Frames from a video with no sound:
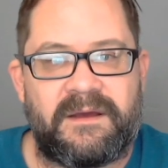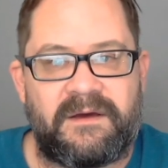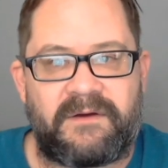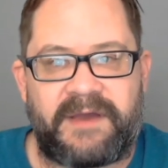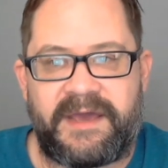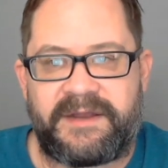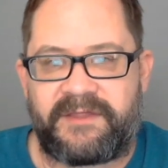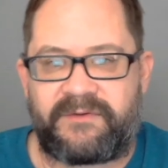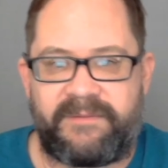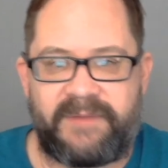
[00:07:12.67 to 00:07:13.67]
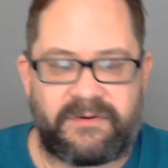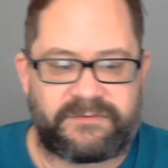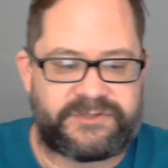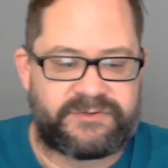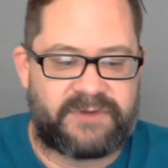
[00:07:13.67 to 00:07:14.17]
Okay, another
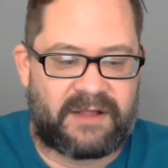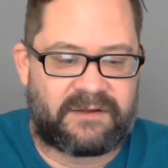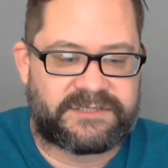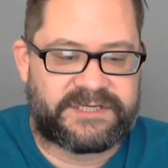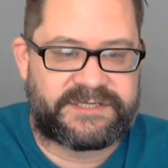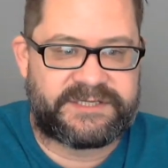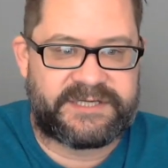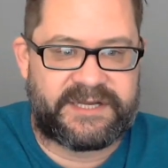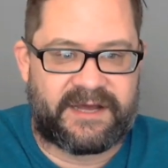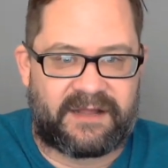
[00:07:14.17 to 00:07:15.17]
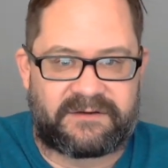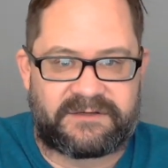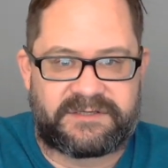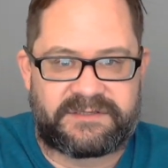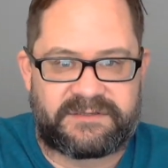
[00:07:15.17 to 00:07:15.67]
remote, $2 into
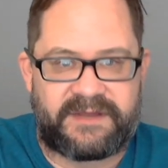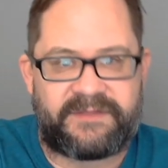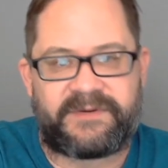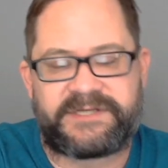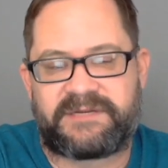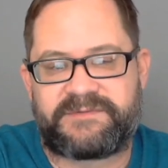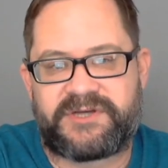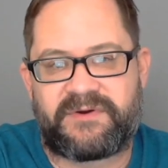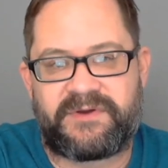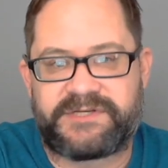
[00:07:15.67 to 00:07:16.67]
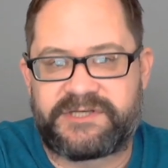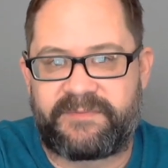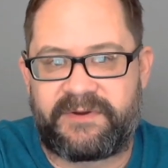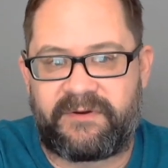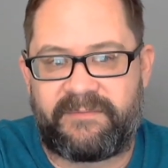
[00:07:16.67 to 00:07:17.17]
$10. And the reason I'm showing you so
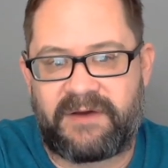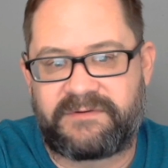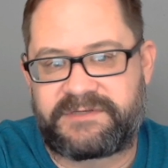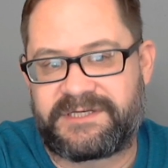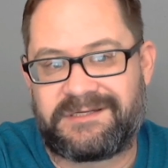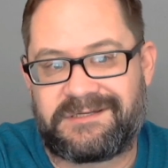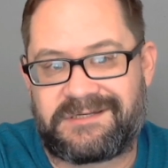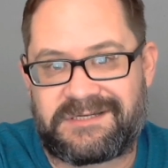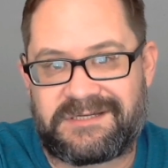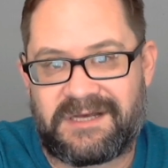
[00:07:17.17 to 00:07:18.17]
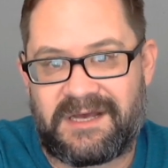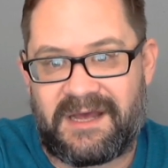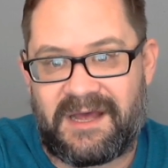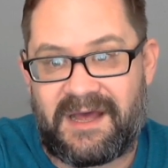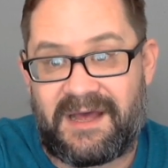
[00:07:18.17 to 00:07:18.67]
many remotes is
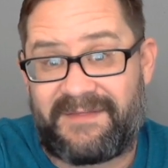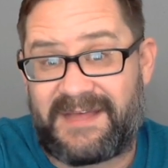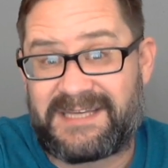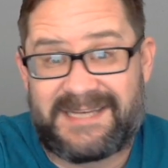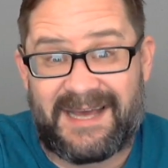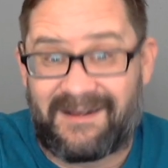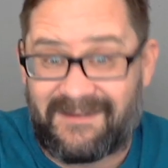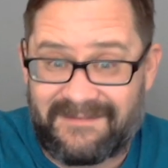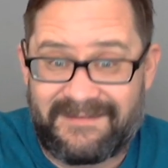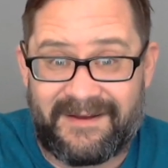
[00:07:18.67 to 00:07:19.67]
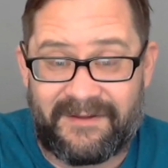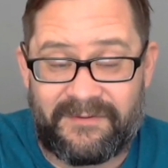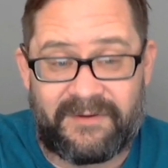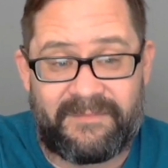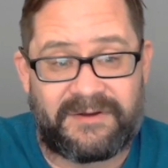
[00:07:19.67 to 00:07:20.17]
they sell. The
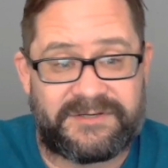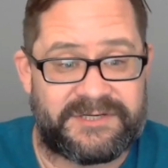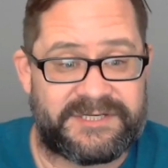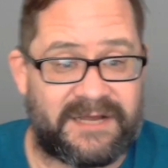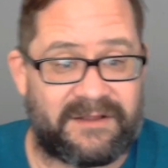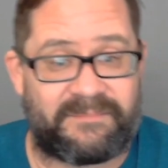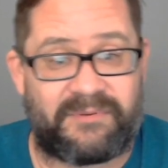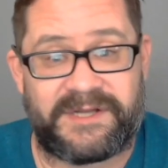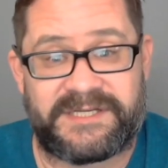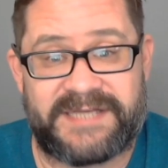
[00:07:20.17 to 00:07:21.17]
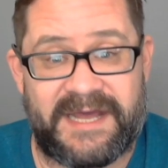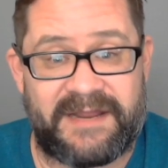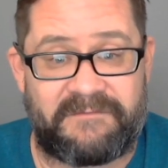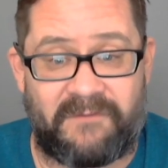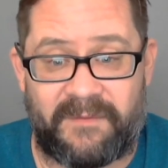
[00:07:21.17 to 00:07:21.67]
remotes are selling pretty
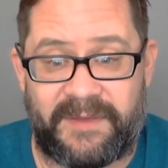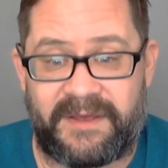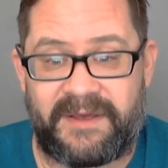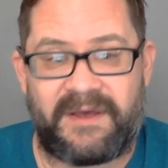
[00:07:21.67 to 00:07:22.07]
steady for me.